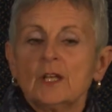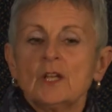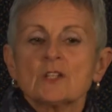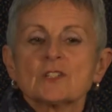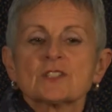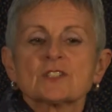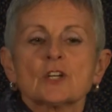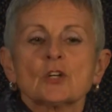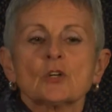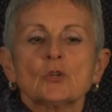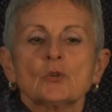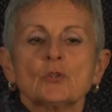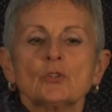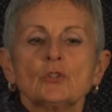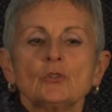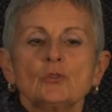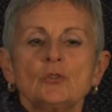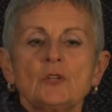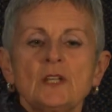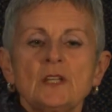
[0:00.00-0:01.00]
So
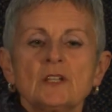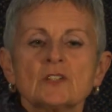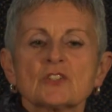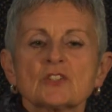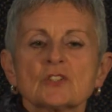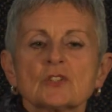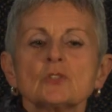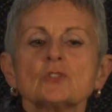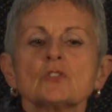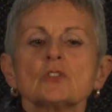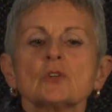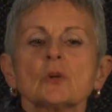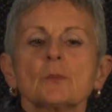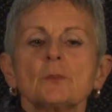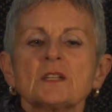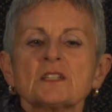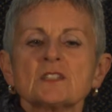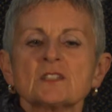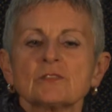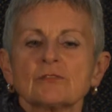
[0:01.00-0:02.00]
you need to do a
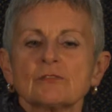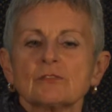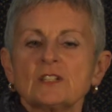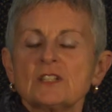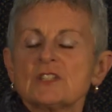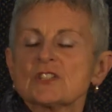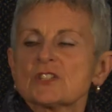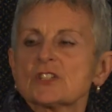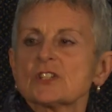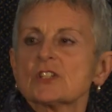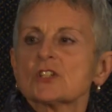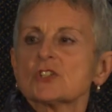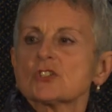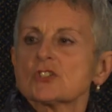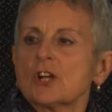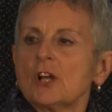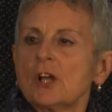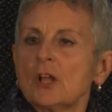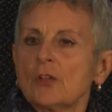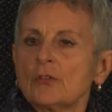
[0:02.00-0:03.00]
bit of research
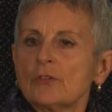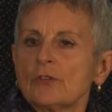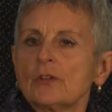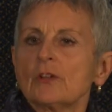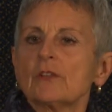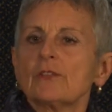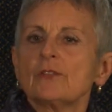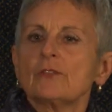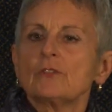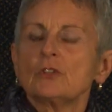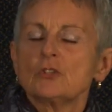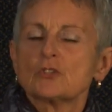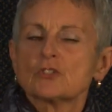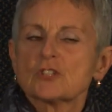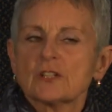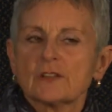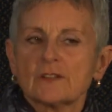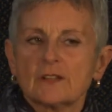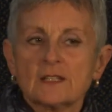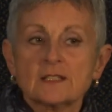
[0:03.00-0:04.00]
on
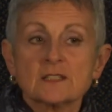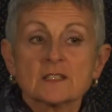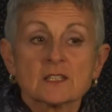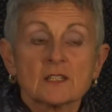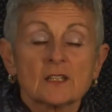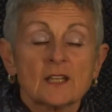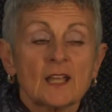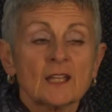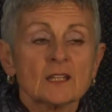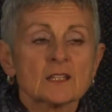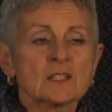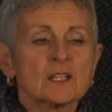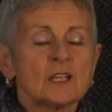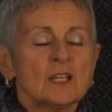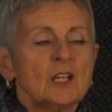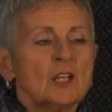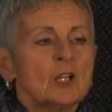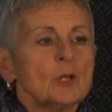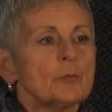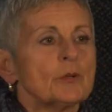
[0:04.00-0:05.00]
usually the internet,
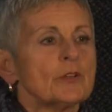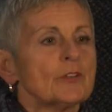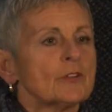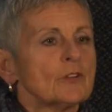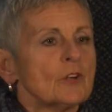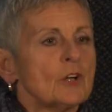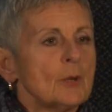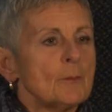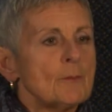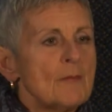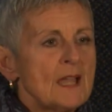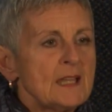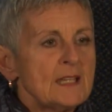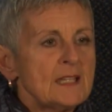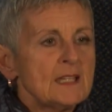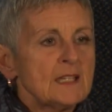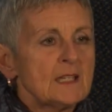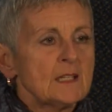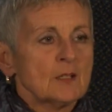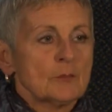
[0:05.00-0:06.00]
but there are
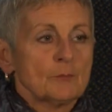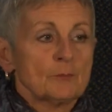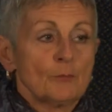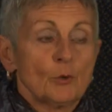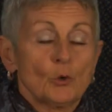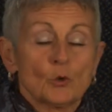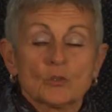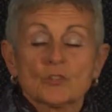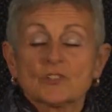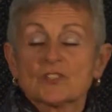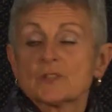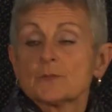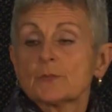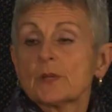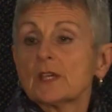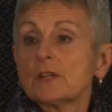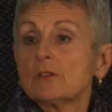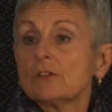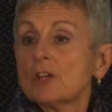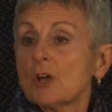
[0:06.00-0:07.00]
many books,
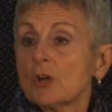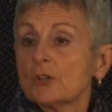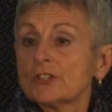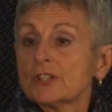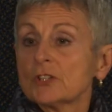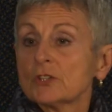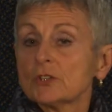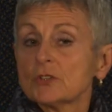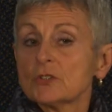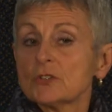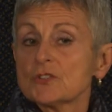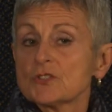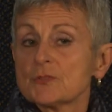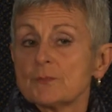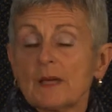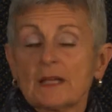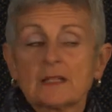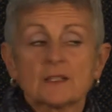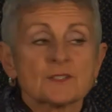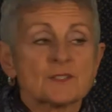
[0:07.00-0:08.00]
periodicals,
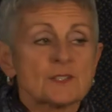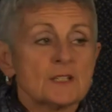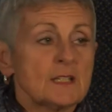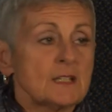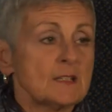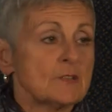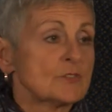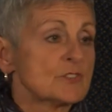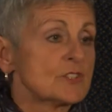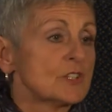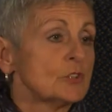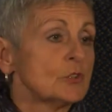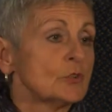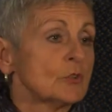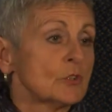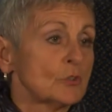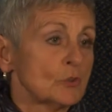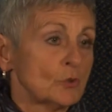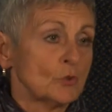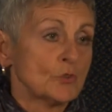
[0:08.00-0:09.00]
magazines that you
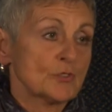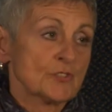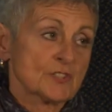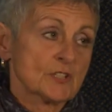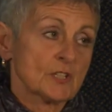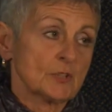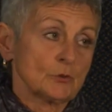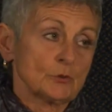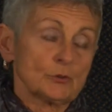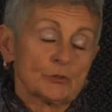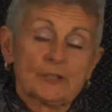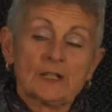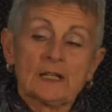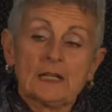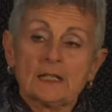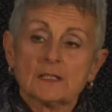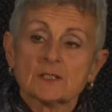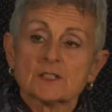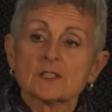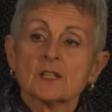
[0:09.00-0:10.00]
can also look
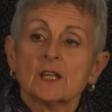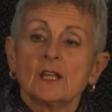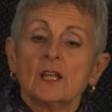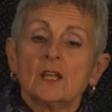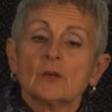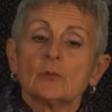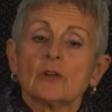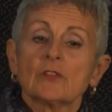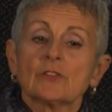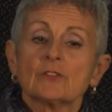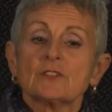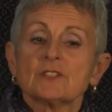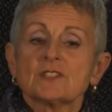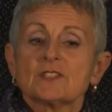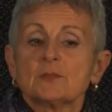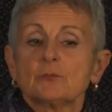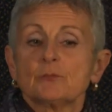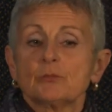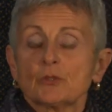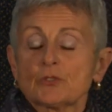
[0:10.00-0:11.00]
at, whether
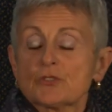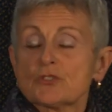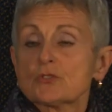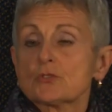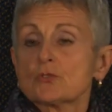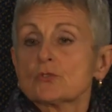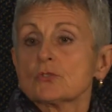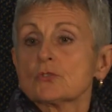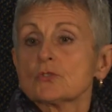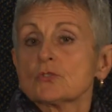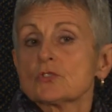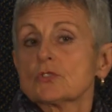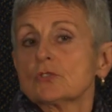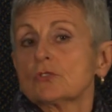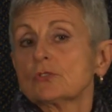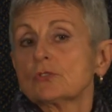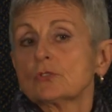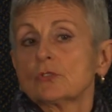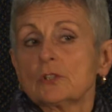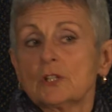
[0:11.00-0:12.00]
it's in bookstores
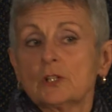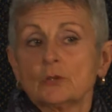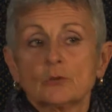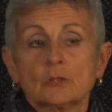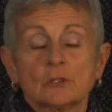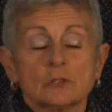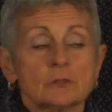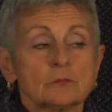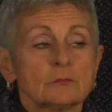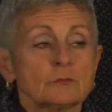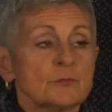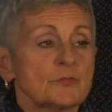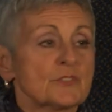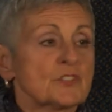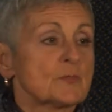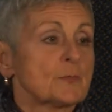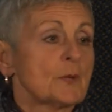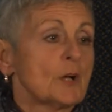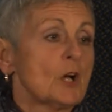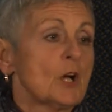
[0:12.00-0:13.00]
or your local
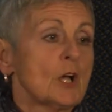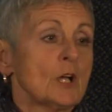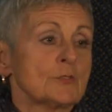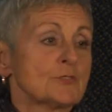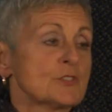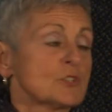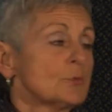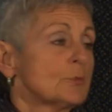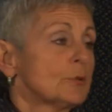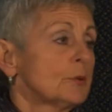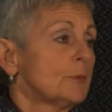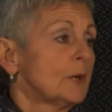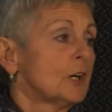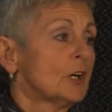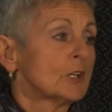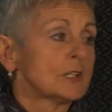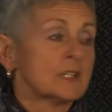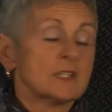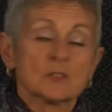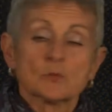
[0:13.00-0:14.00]
spa,
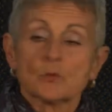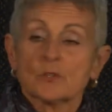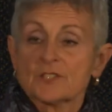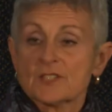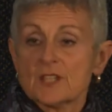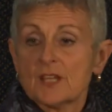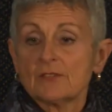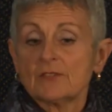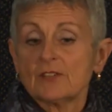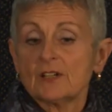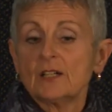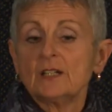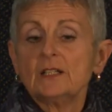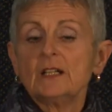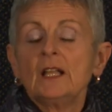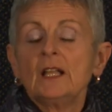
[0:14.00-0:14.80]
supermarket, whatever.